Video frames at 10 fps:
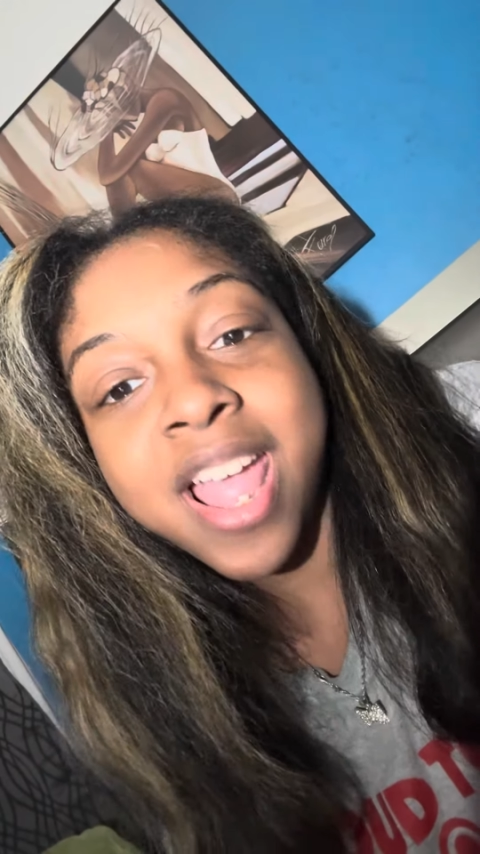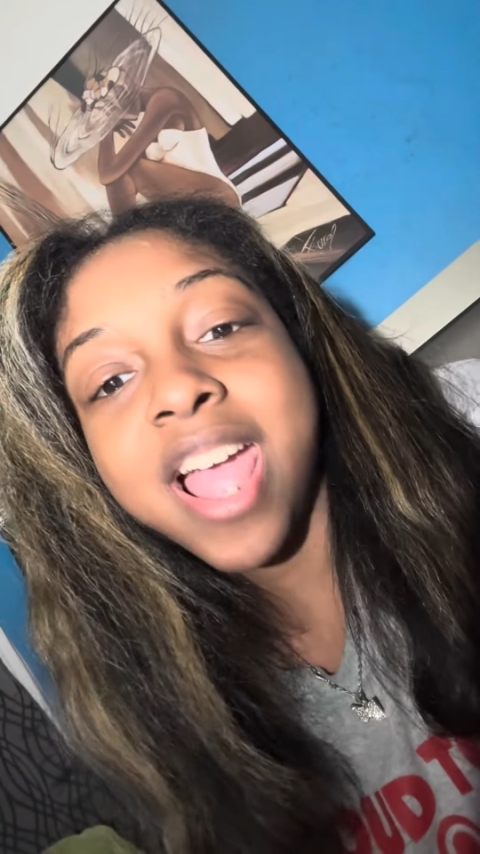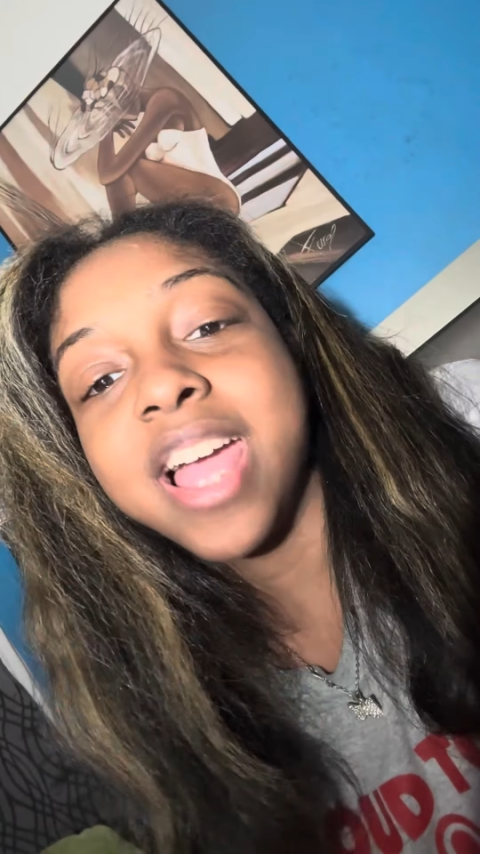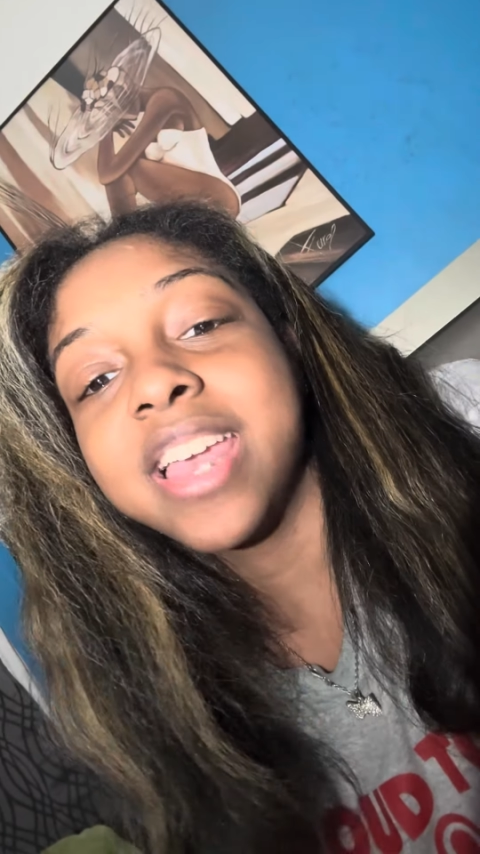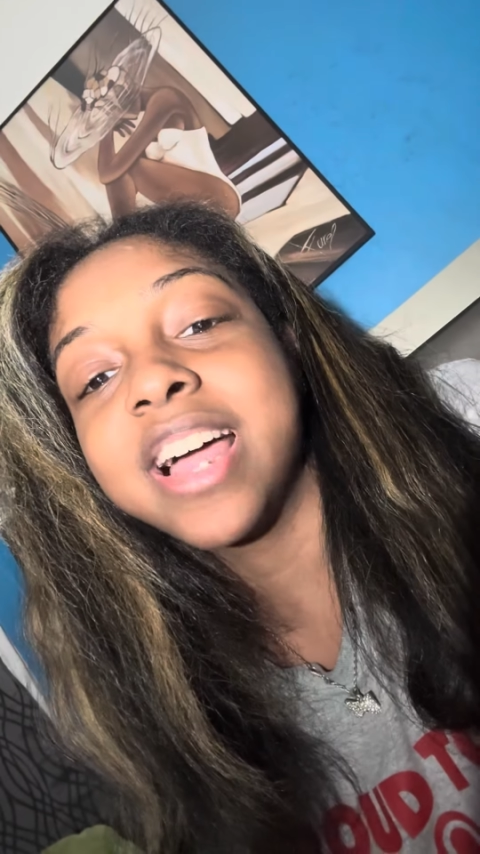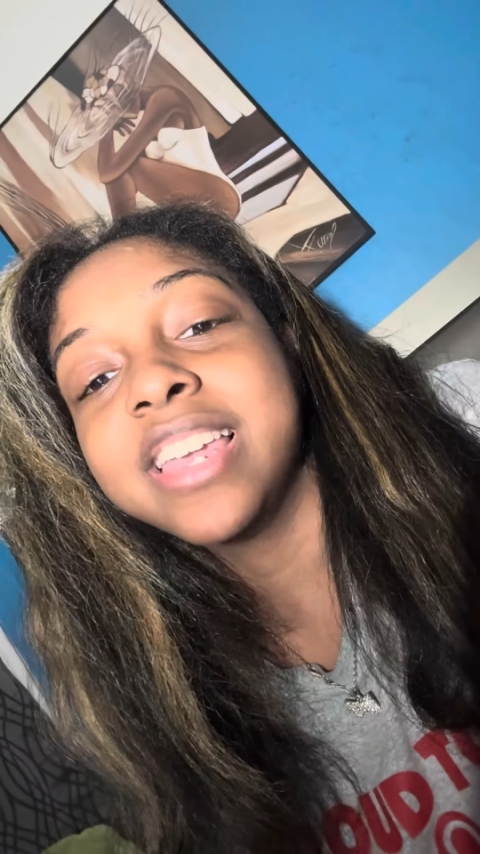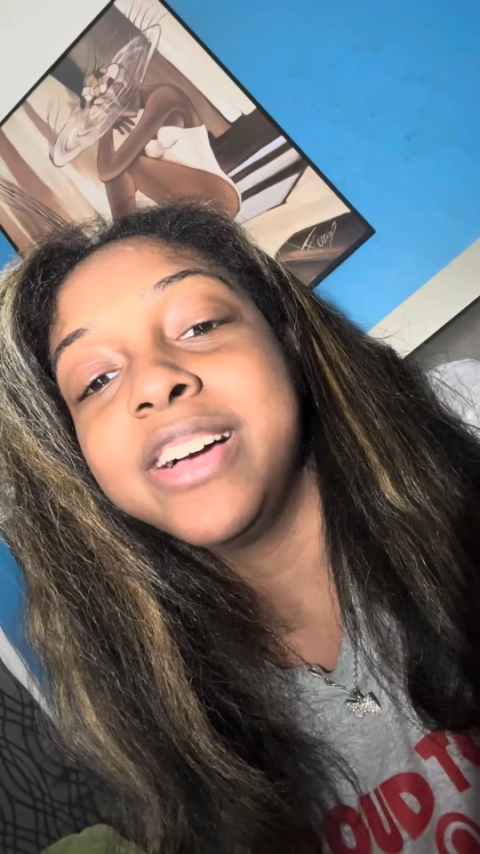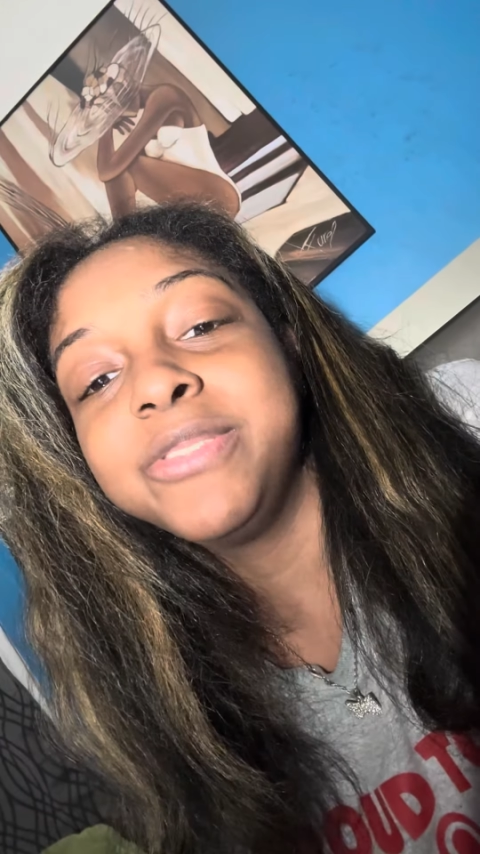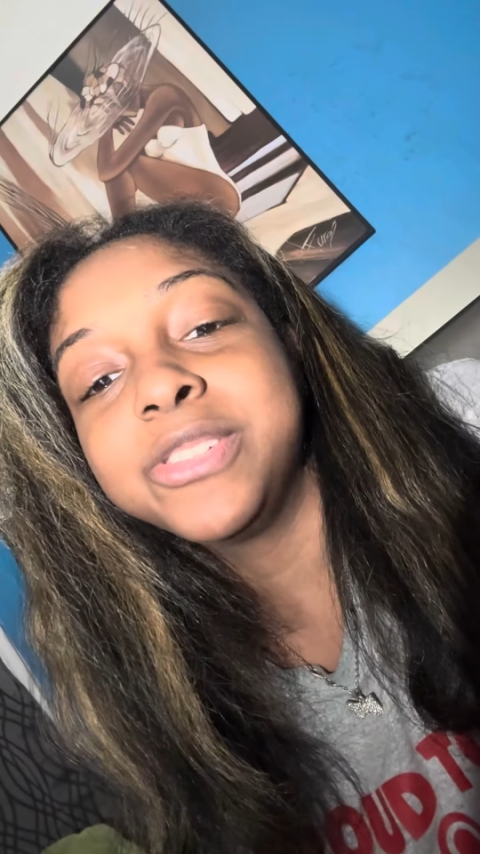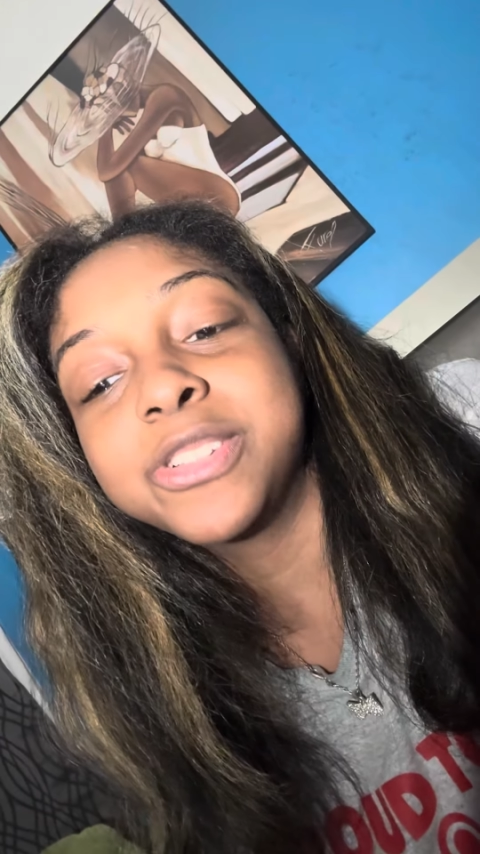And I
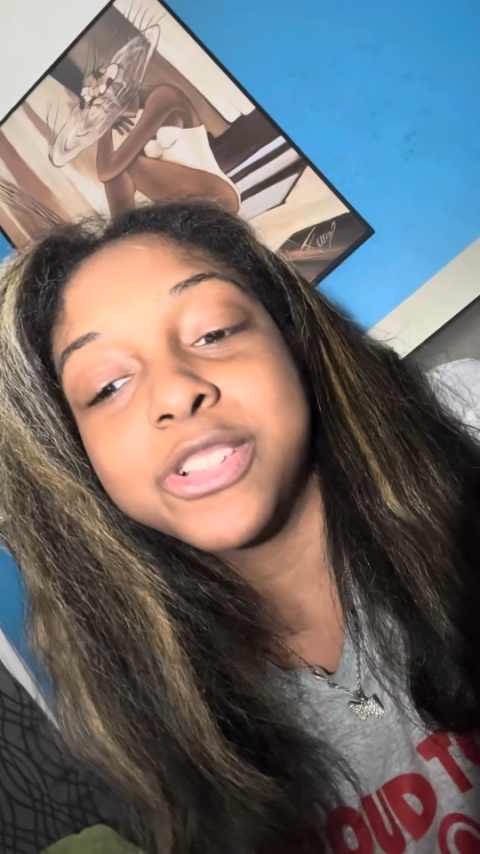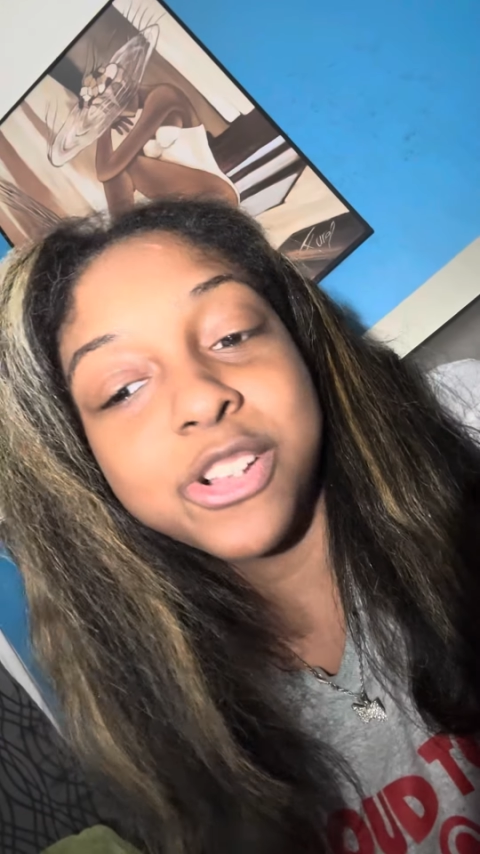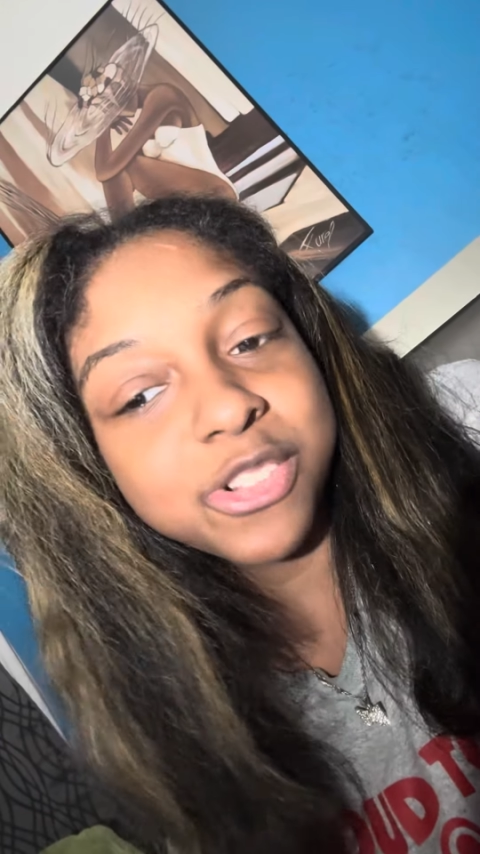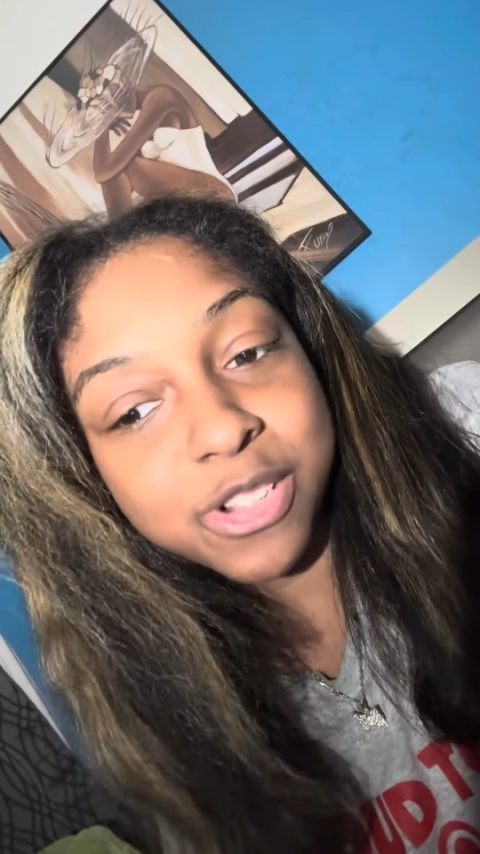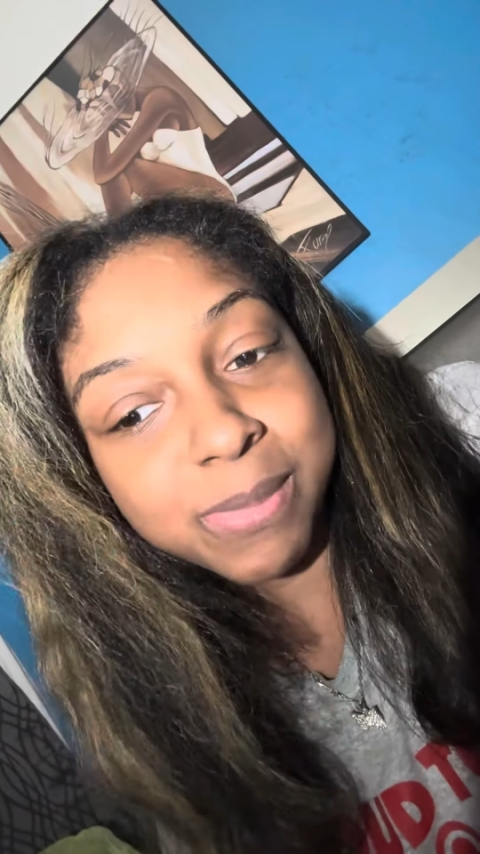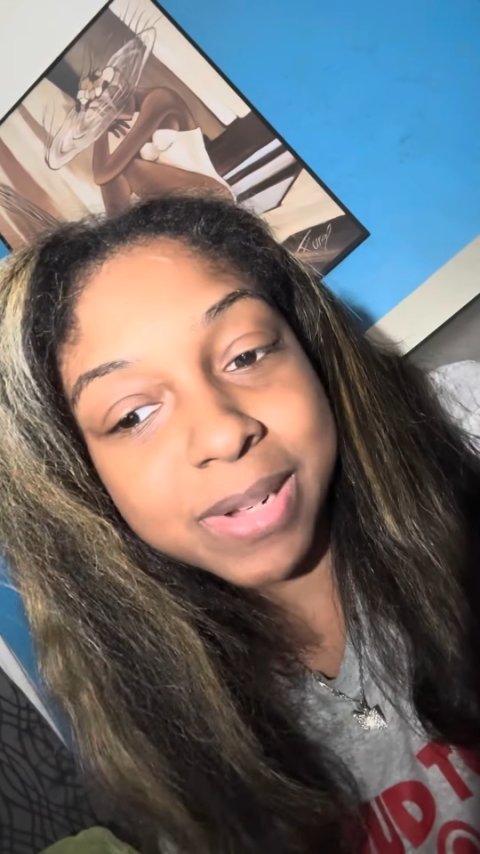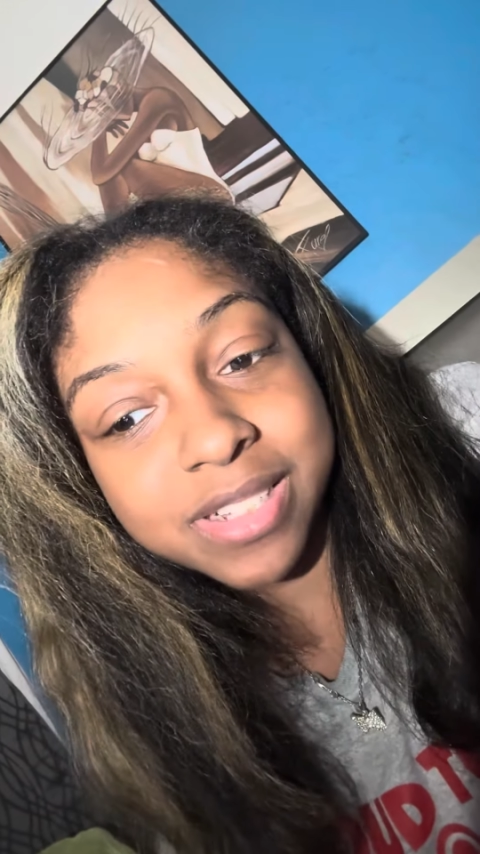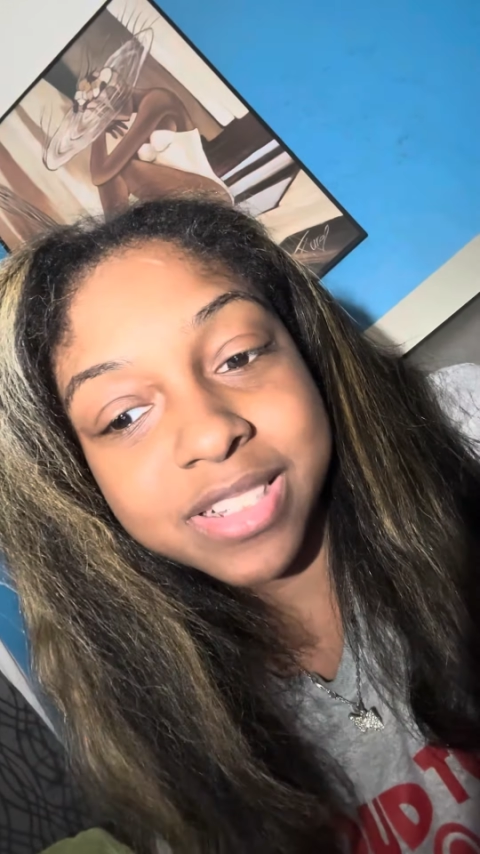love you so, so much.